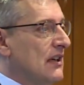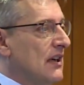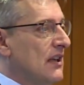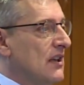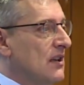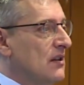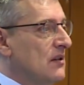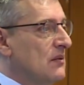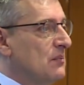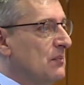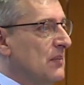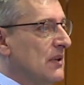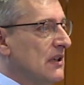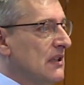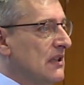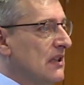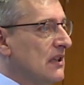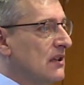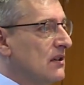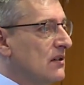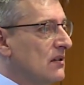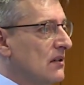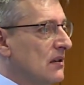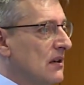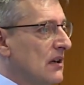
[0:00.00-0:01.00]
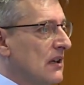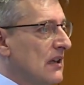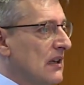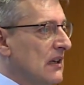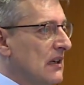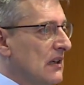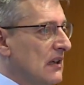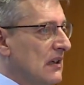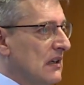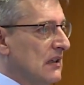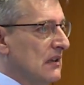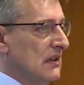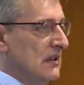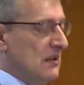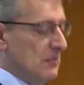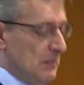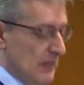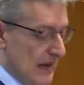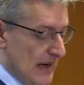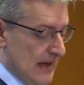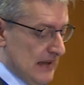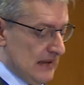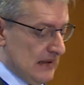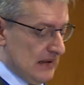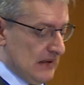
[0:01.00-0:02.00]
and particularly in the
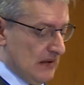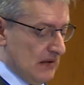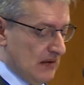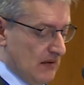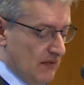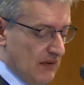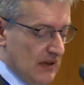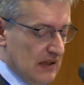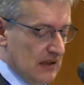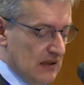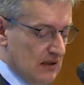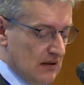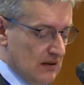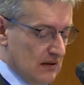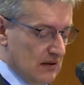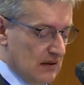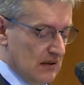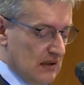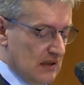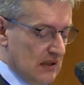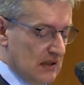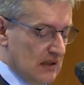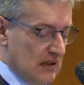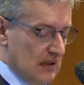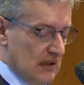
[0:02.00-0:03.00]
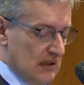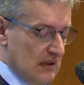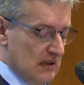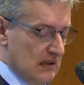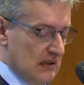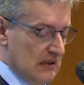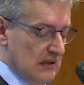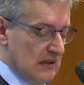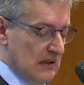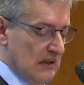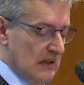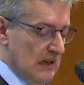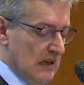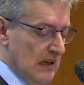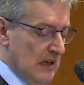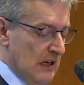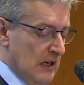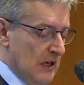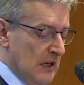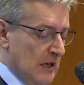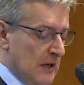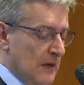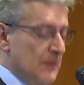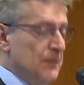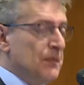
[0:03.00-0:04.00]
past 20 or 30 years,
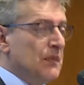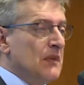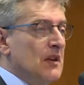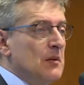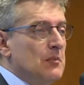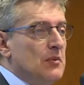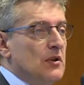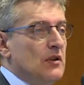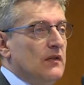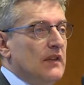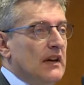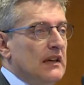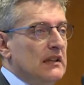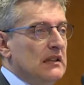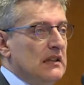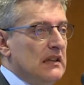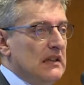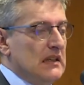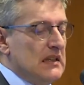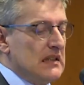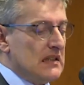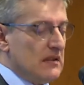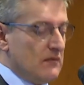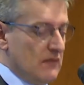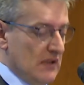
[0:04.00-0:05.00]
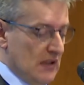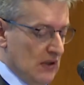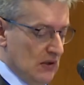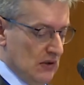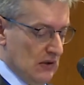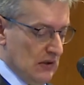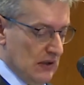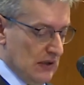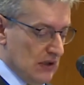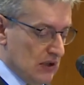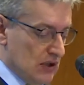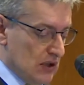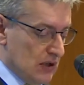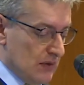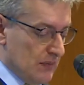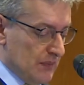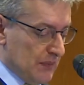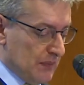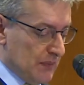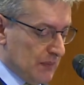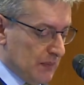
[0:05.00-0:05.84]
provided us with knowledge